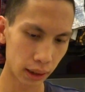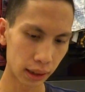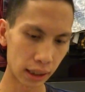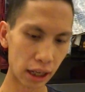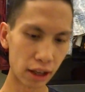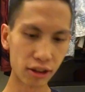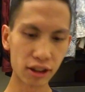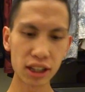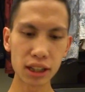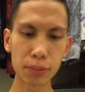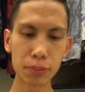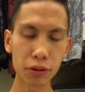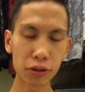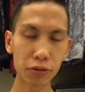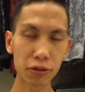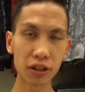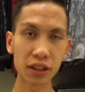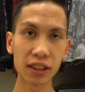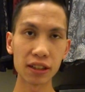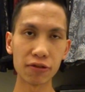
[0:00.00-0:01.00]
Now, this book
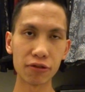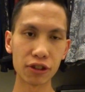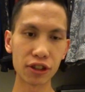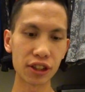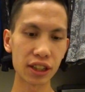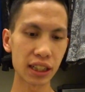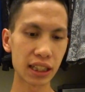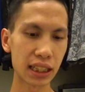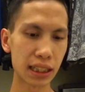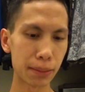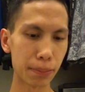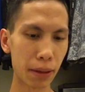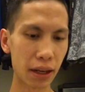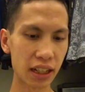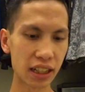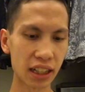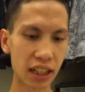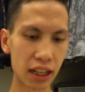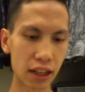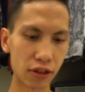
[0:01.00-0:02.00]
wasn't really
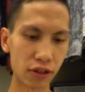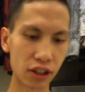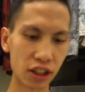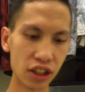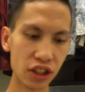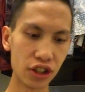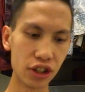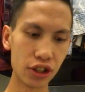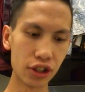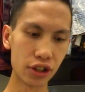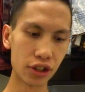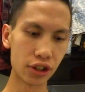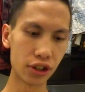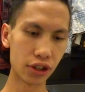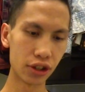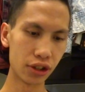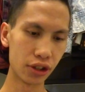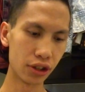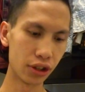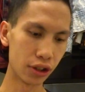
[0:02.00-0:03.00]
spaced out
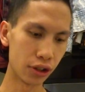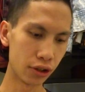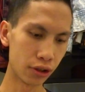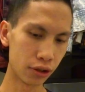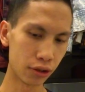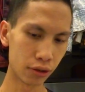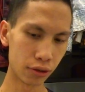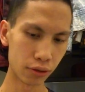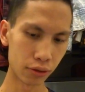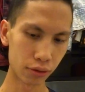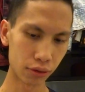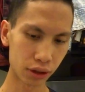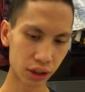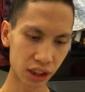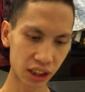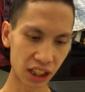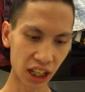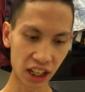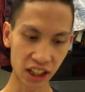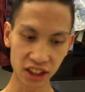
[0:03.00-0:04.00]
into
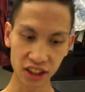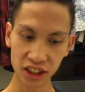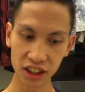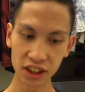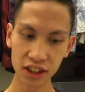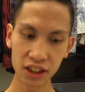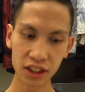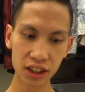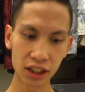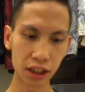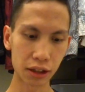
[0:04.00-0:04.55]
sections.